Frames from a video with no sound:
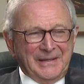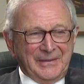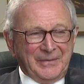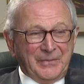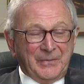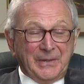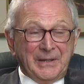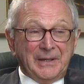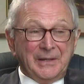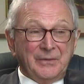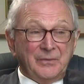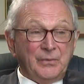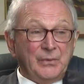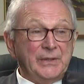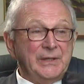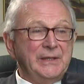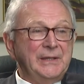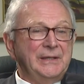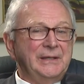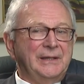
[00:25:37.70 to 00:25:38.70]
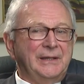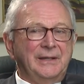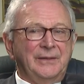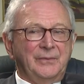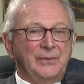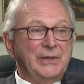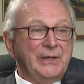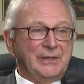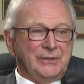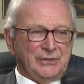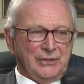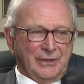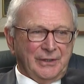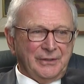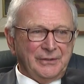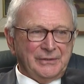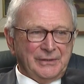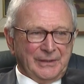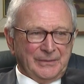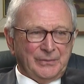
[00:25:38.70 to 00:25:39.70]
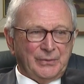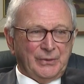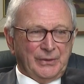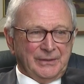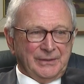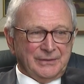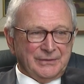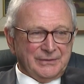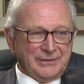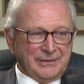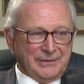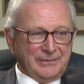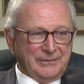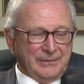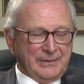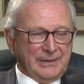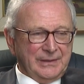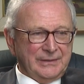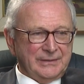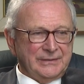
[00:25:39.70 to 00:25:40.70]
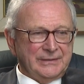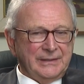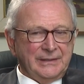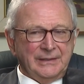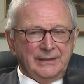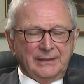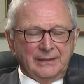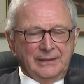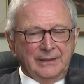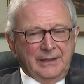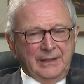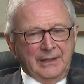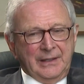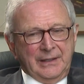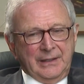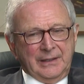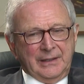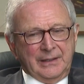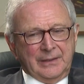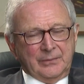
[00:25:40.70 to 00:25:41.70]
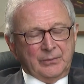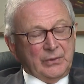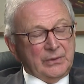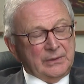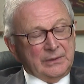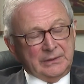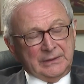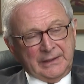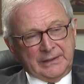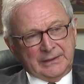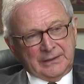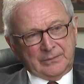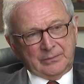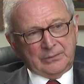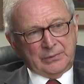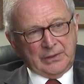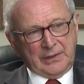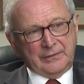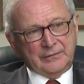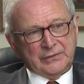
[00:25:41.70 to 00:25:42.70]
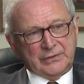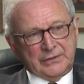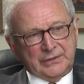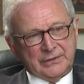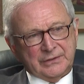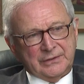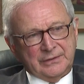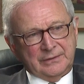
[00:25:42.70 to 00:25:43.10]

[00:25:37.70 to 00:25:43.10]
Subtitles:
Well, we actually argued that point as the Atlantic provinces.